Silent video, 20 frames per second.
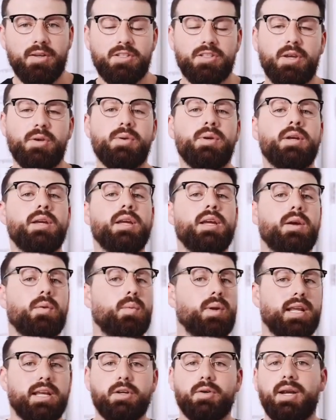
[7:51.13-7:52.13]
So will
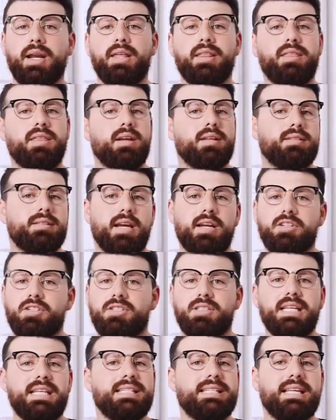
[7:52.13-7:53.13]
it create a third touch
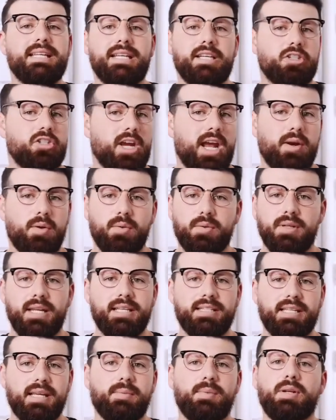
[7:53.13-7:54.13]
descending channel? Let's
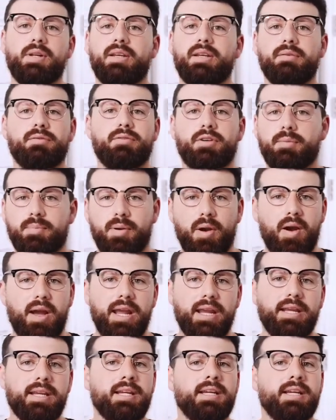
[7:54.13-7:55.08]
say we're looking for a buy.